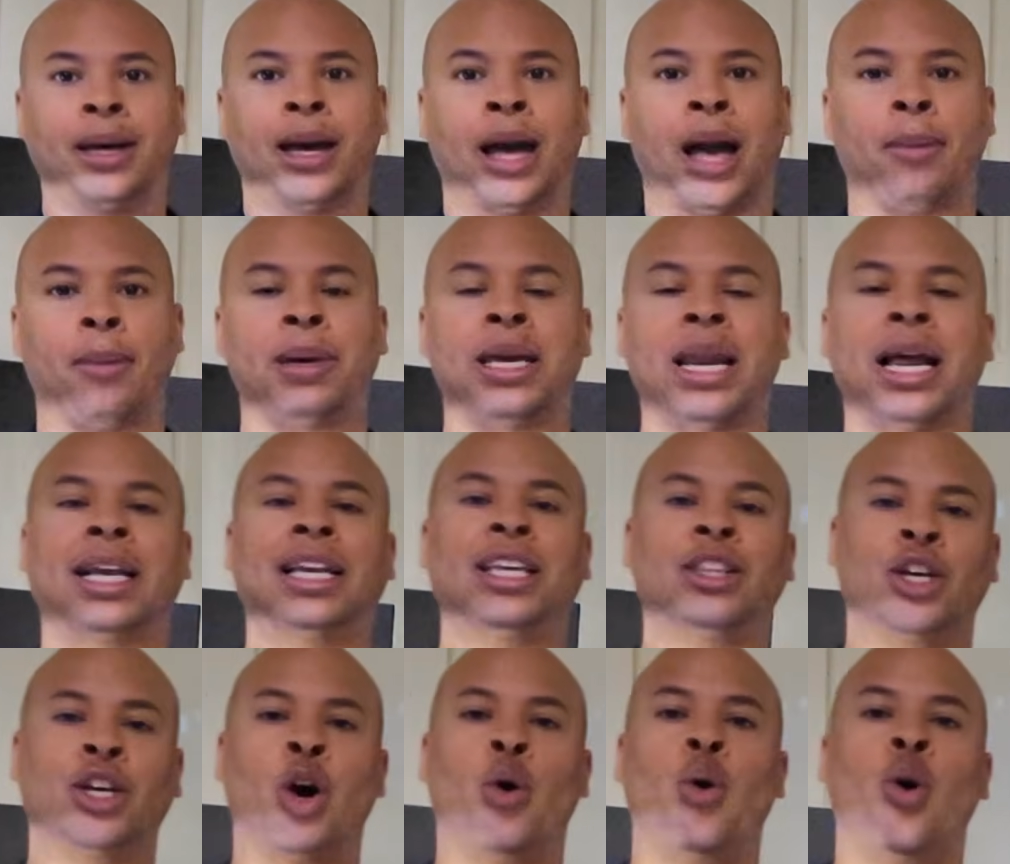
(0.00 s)
I mean, I get
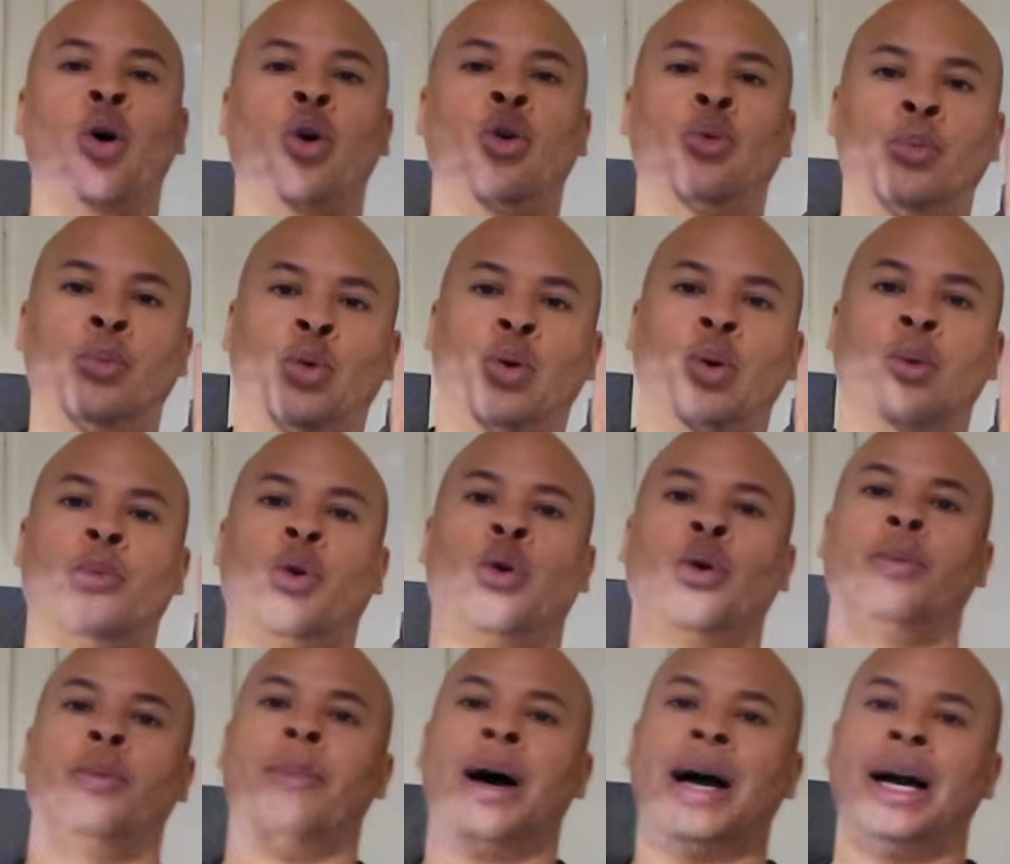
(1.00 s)
to go home
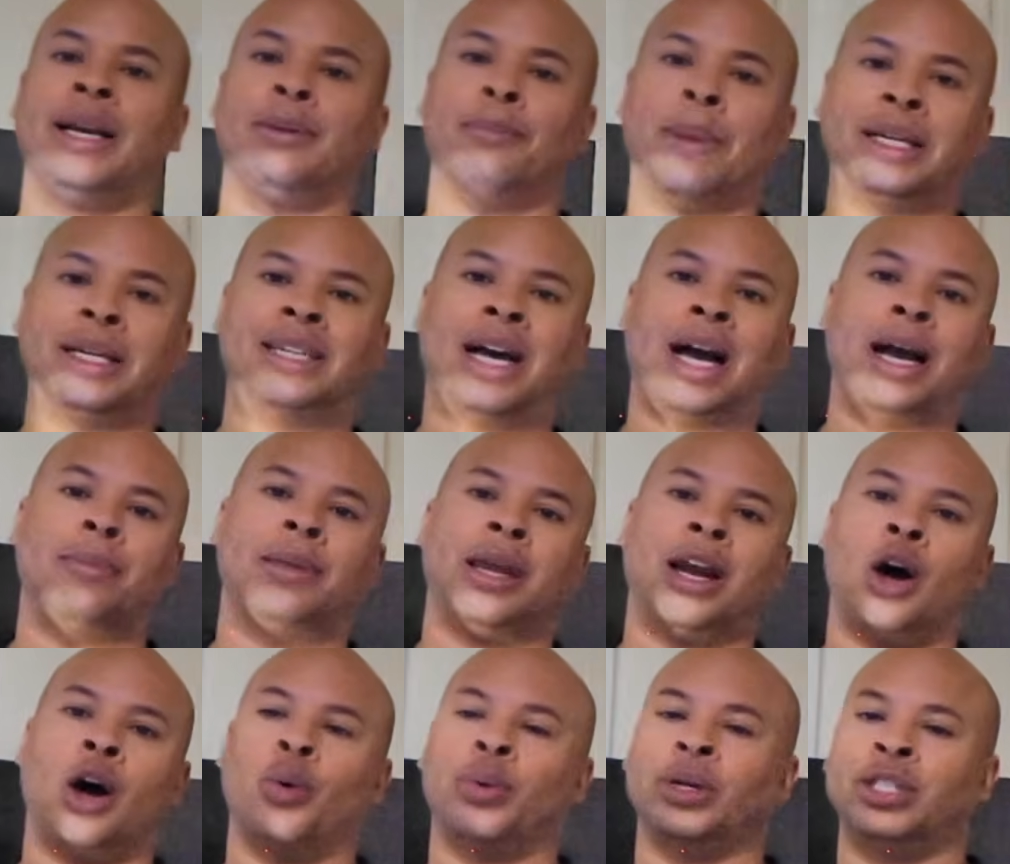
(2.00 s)
on my time that I
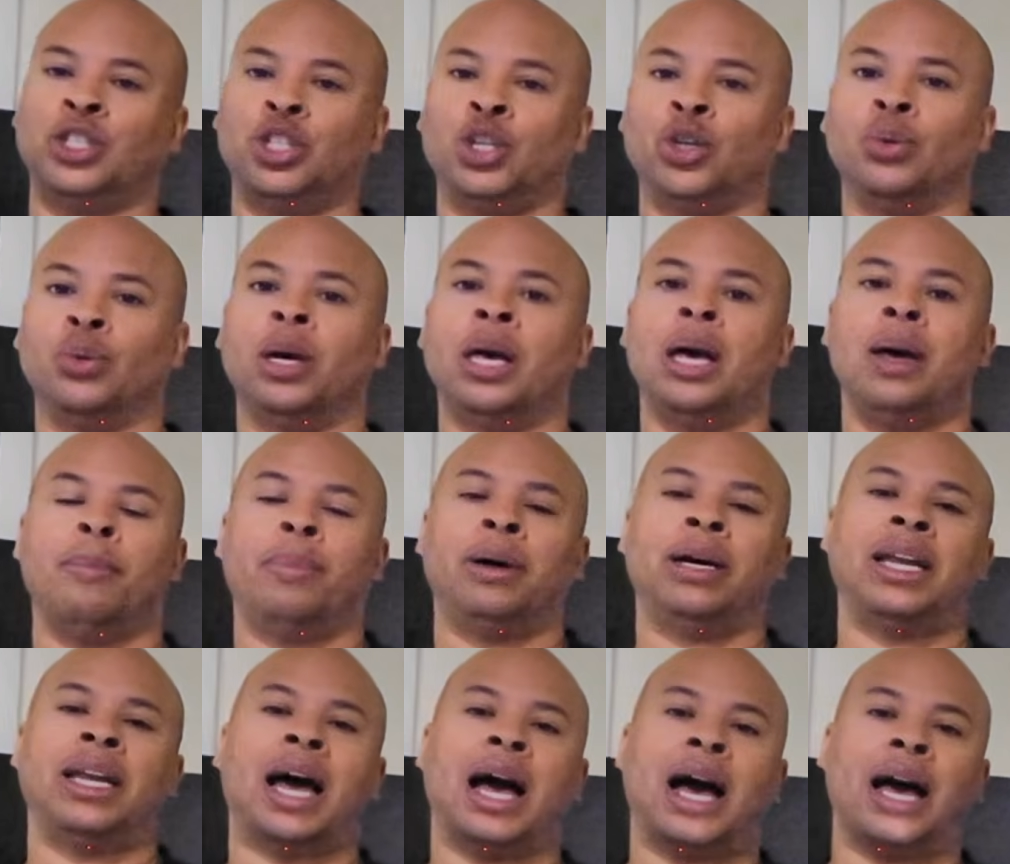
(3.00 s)
always do.
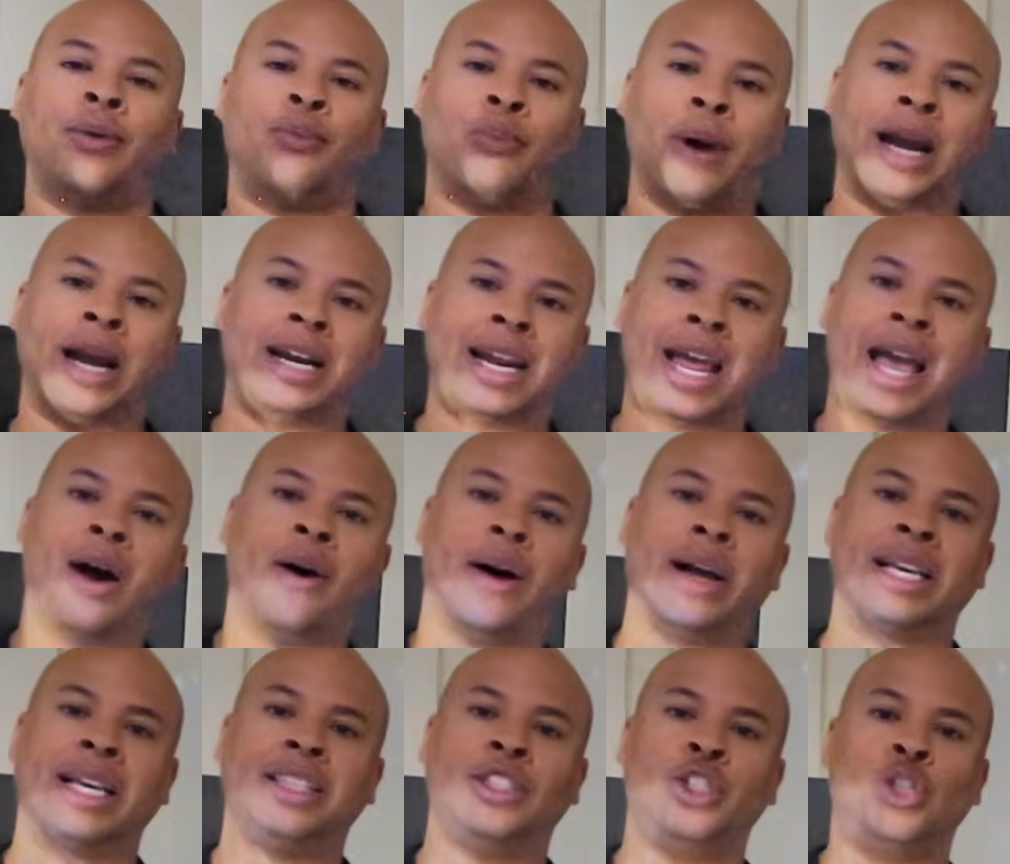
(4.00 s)
But right now, I
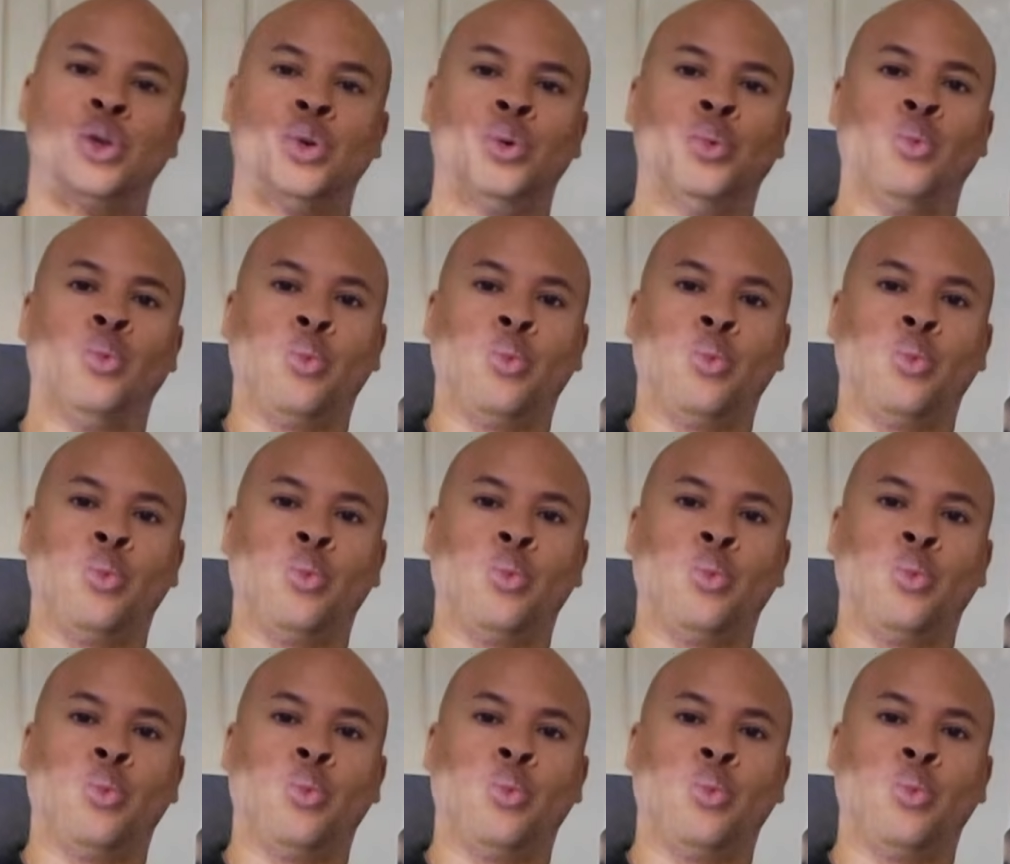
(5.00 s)
get to